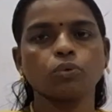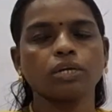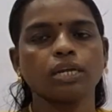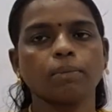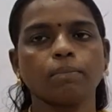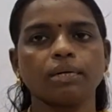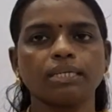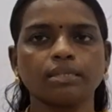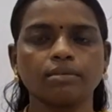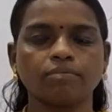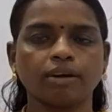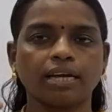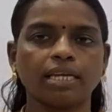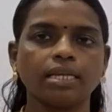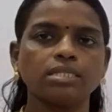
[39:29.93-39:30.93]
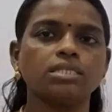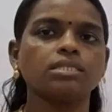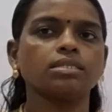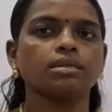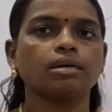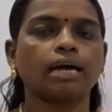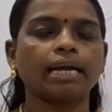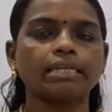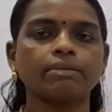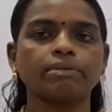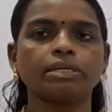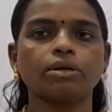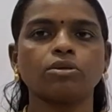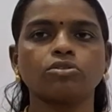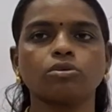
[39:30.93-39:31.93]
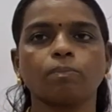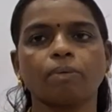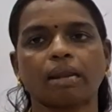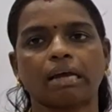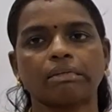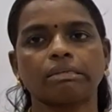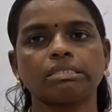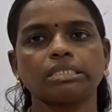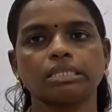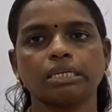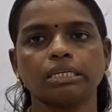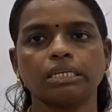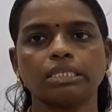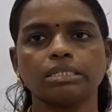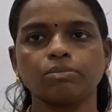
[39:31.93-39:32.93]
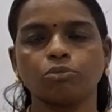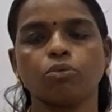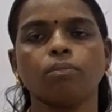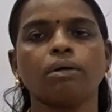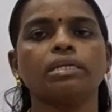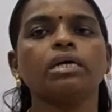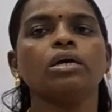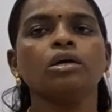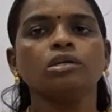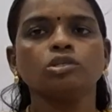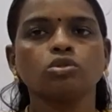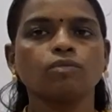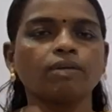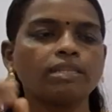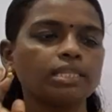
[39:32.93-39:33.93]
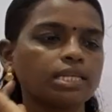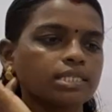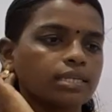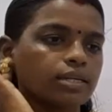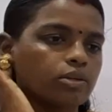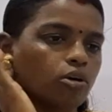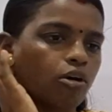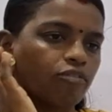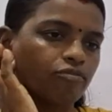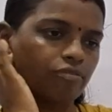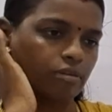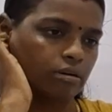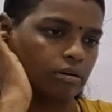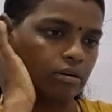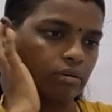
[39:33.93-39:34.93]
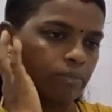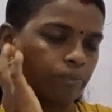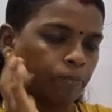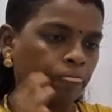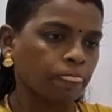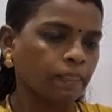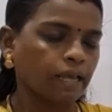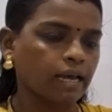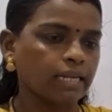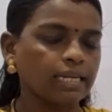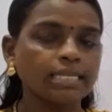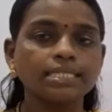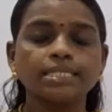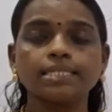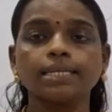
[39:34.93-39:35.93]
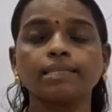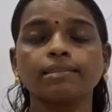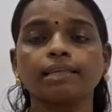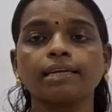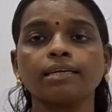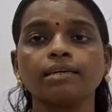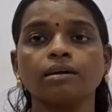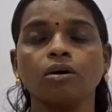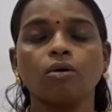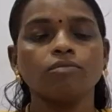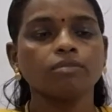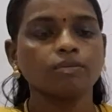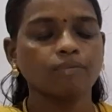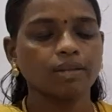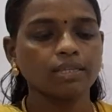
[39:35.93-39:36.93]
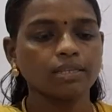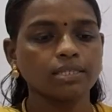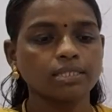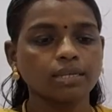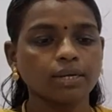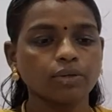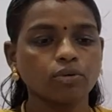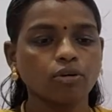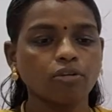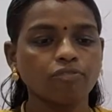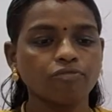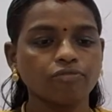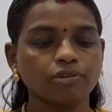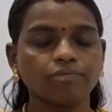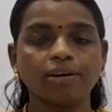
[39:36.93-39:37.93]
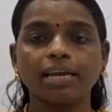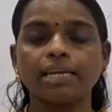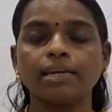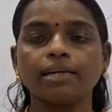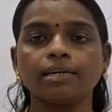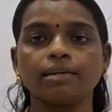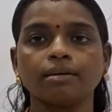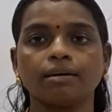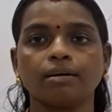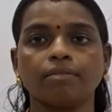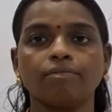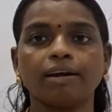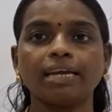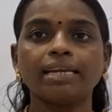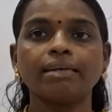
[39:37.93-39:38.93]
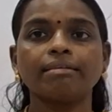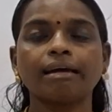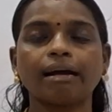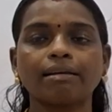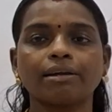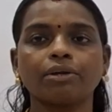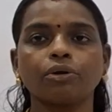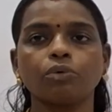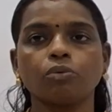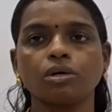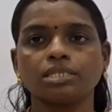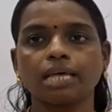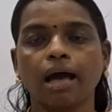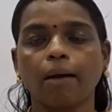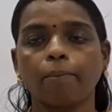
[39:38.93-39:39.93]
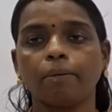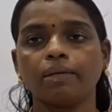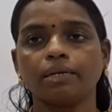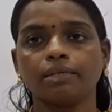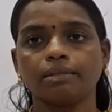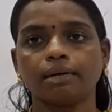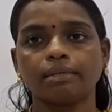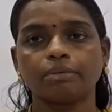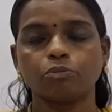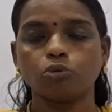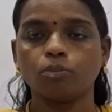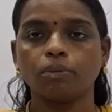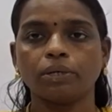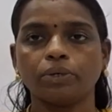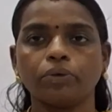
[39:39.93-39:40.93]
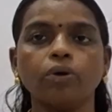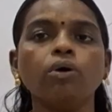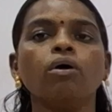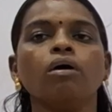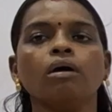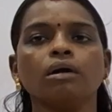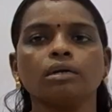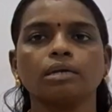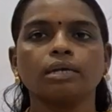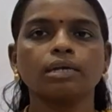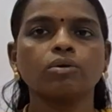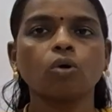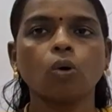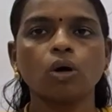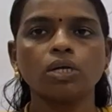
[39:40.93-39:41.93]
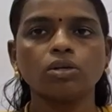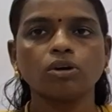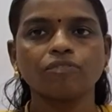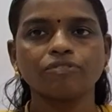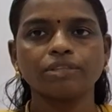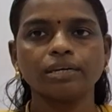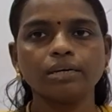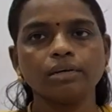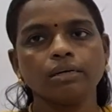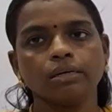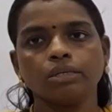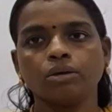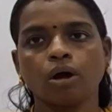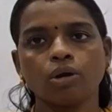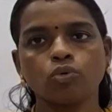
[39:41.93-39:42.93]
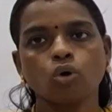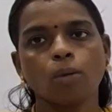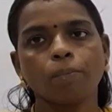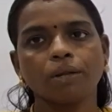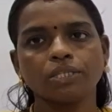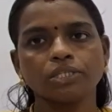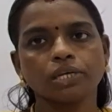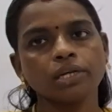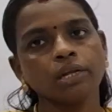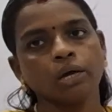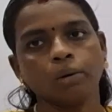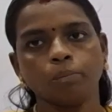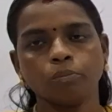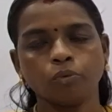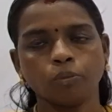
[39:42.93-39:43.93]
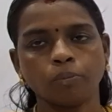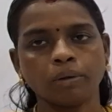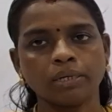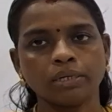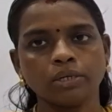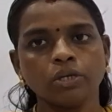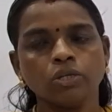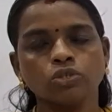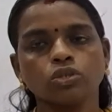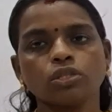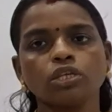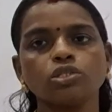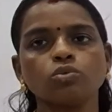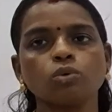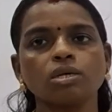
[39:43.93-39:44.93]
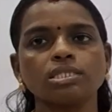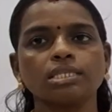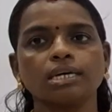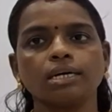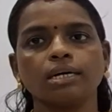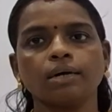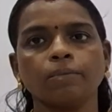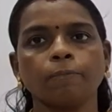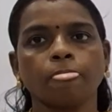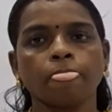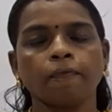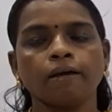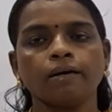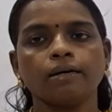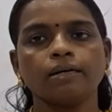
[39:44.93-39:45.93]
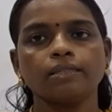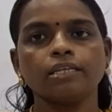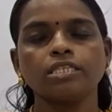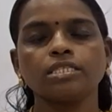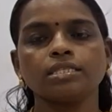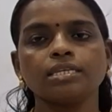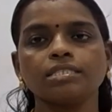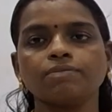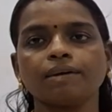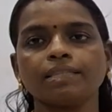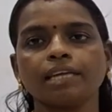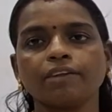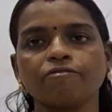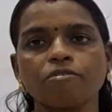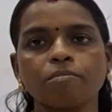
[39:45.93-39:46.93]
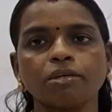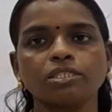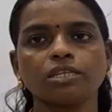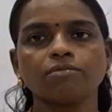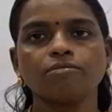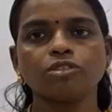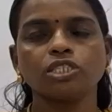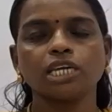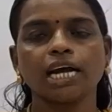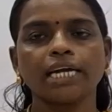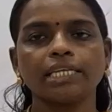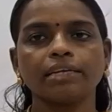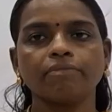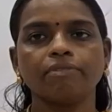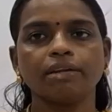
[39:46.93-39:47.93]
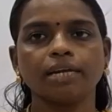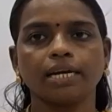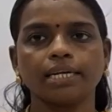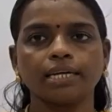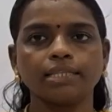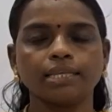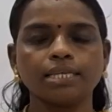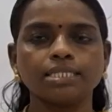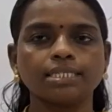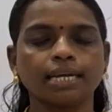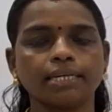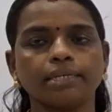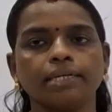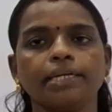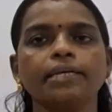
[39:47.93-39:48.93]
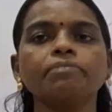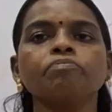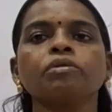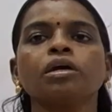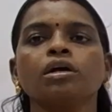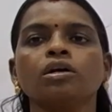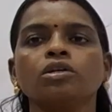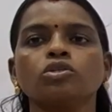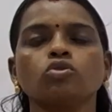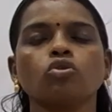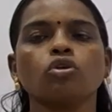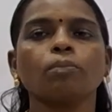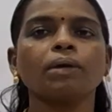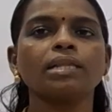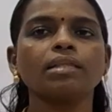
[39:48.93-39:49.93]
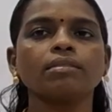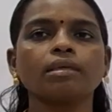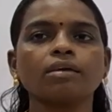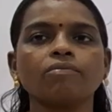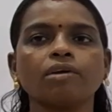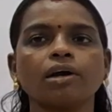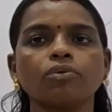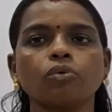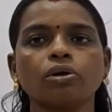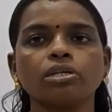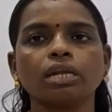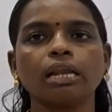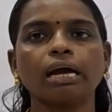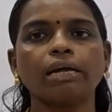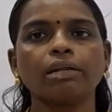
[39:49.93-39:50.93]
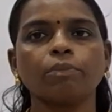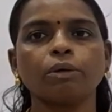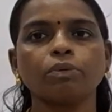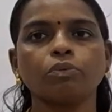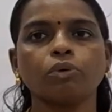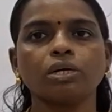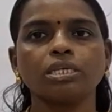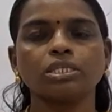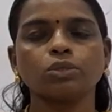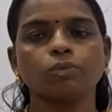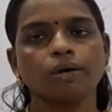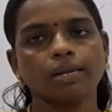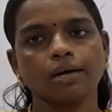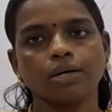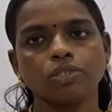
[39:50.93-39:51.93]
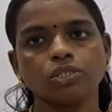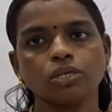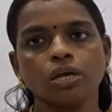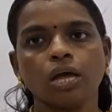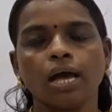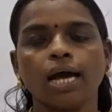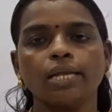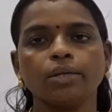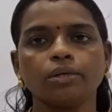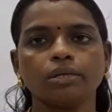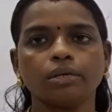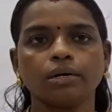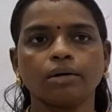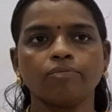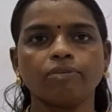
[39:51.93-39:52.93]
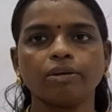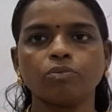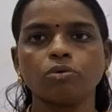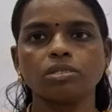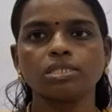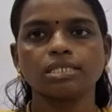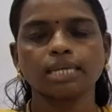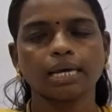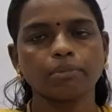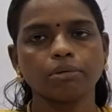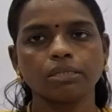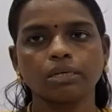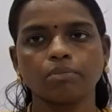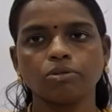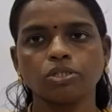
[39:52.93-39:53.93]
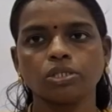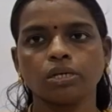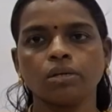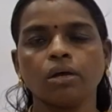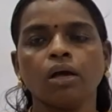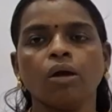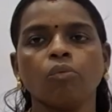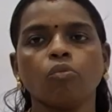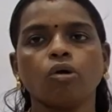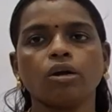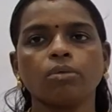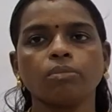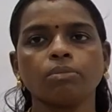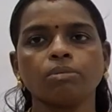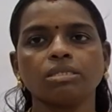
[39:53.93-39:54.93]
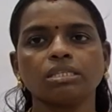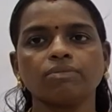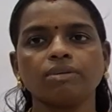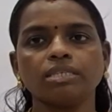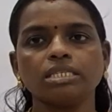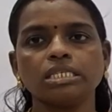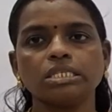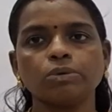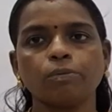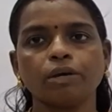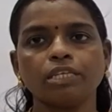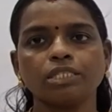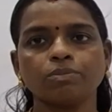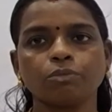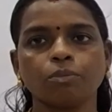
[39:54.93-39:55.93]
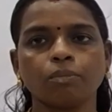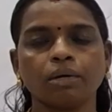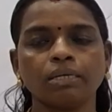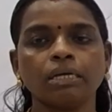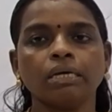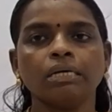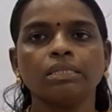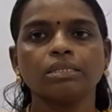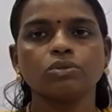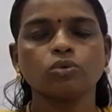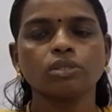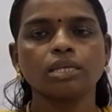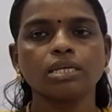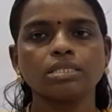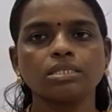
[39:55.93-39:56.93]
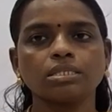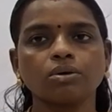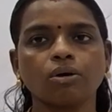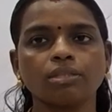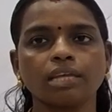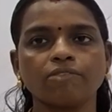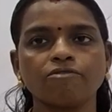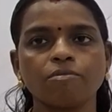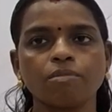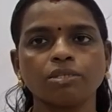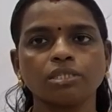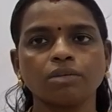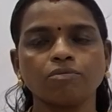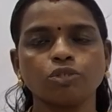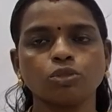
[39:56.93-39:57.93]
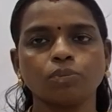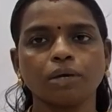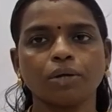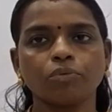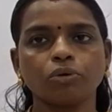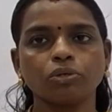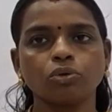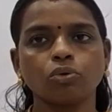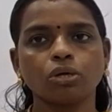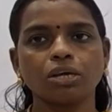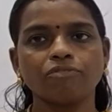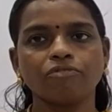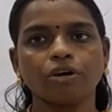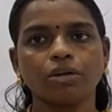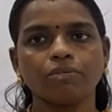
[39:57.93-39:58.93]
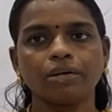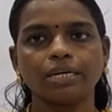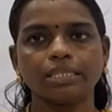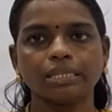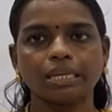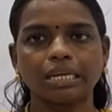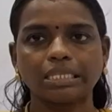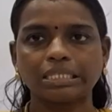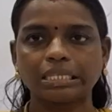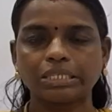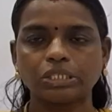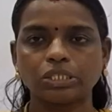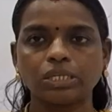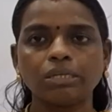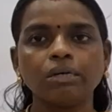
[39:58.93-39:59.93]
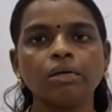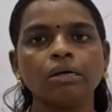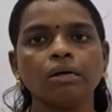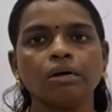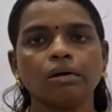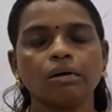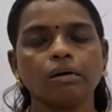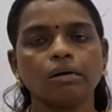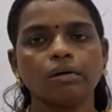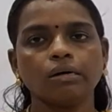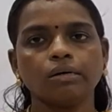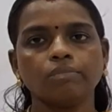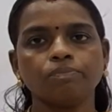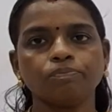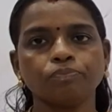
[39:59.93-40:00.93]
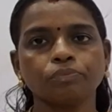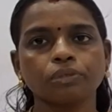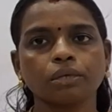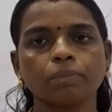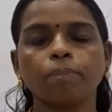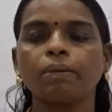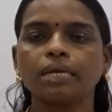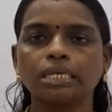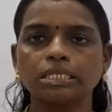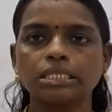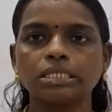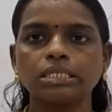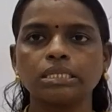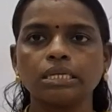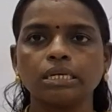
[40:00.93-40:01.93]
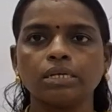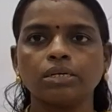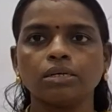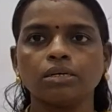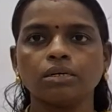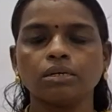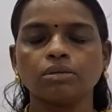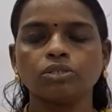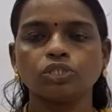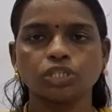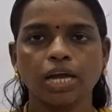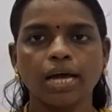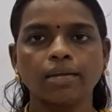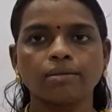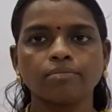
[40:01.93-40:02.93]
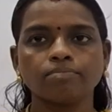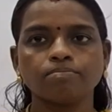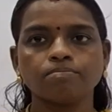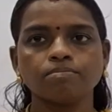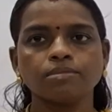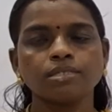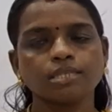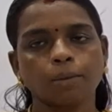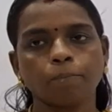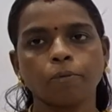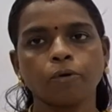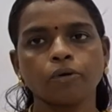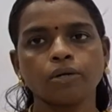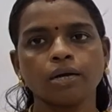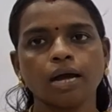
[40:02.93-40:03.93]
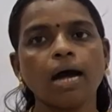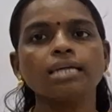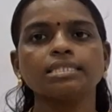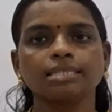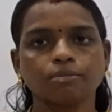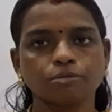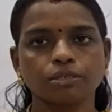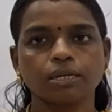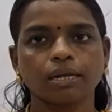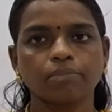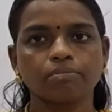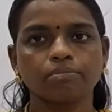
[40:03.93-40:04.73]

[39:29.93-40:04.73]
only, but violence activity also practiced in this movement. So when this kind of unnecessary thing, when this kind of violent attitude was happening in that movement, no, he called off the non-cooperation movement. So this was the these were the information which had given under this side heading. So remaining thing we are going to learn about what is Swaraj and when was the Simon Commission, what do you mean the civil disobedience movement. So these are the information which we are going to looking forward in the next session. Please share, support and subscribe.